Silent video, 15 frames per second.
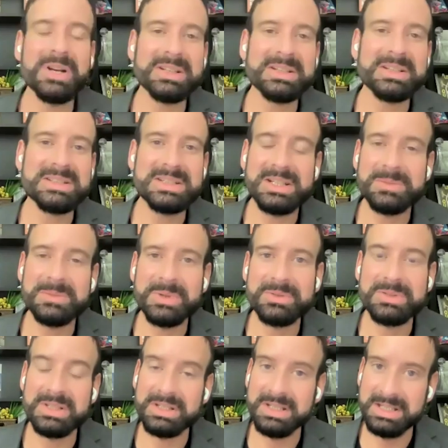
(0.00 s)
talking today
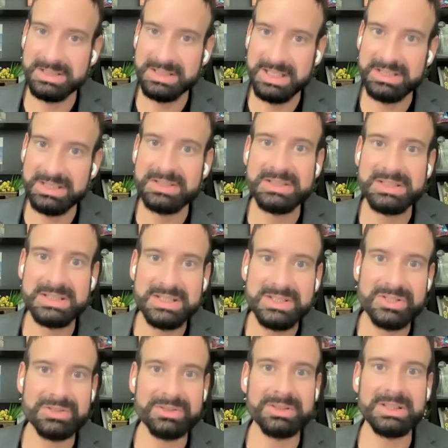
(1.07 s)
about the Canadian
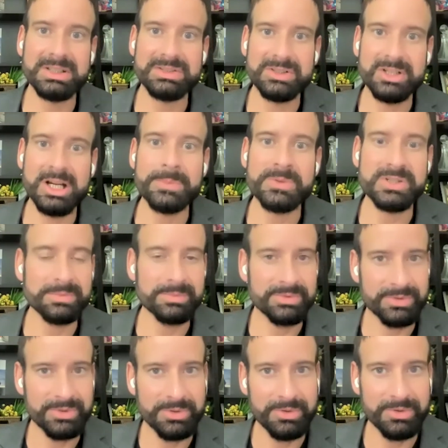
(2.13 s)
Digital Adoption
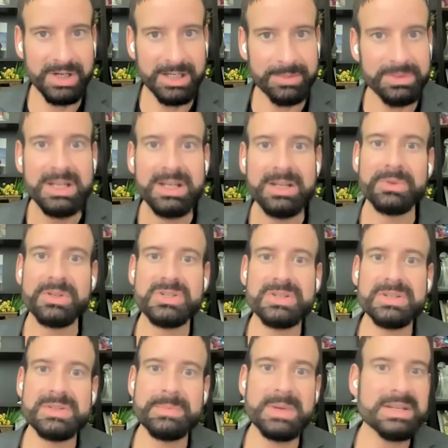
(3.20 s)
Program, which
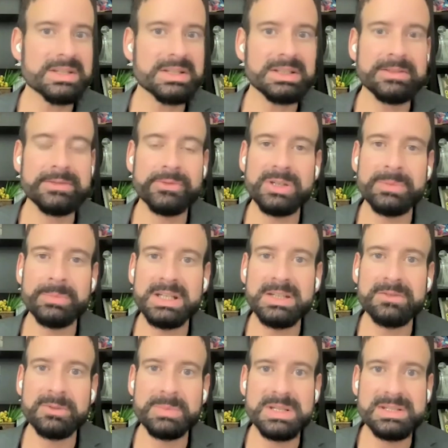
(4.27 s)
is basically free money
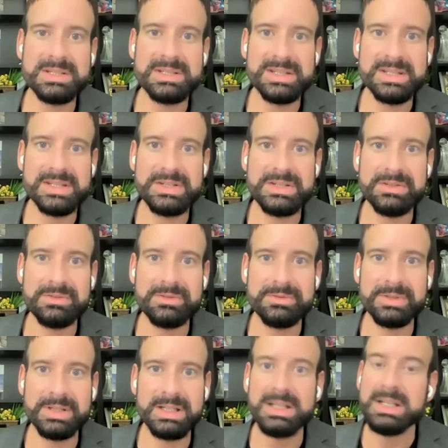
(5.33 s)
for businesses
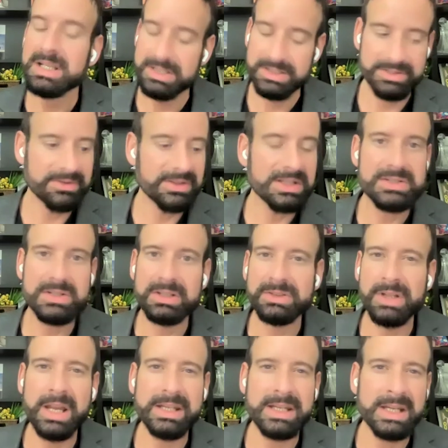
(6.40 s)
to do things
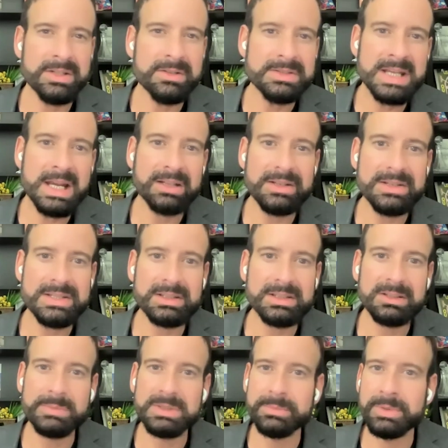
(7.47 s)
online. Can you tell us a
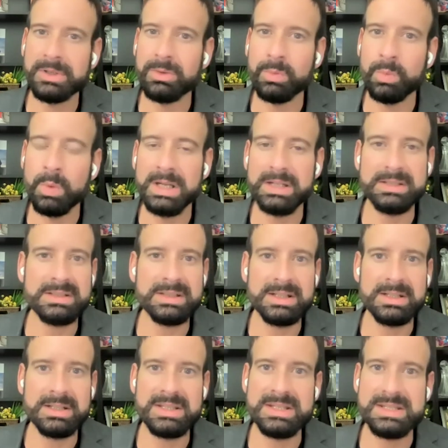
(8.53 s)
little bit about what
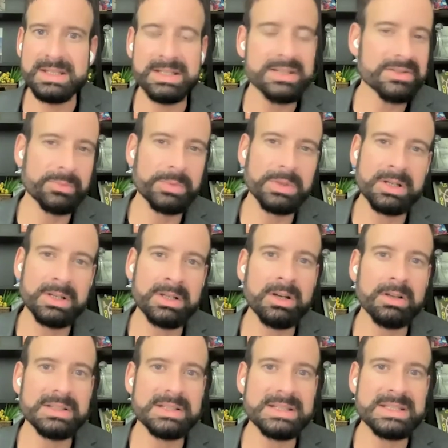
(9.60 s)
this is, or we can
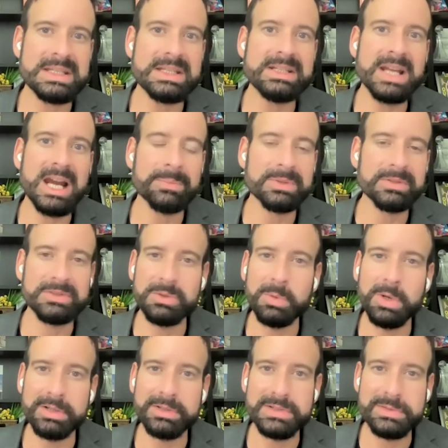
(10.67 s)
call it CDAP if you
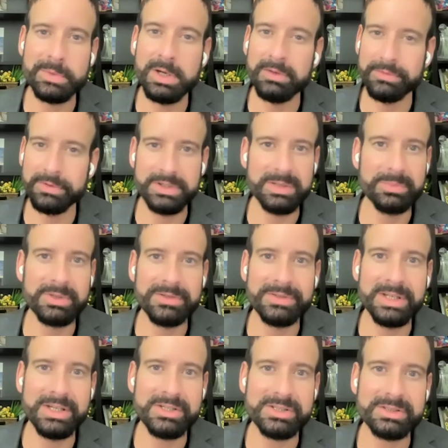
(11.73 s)
want as well for the
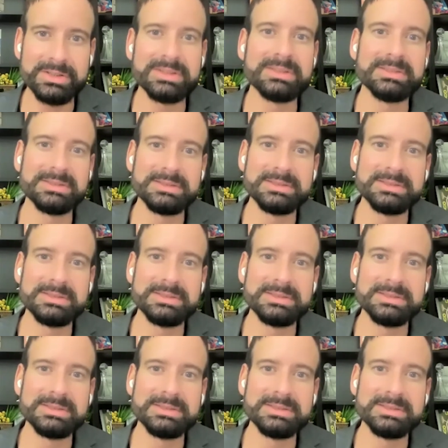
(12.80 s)
abbreviation?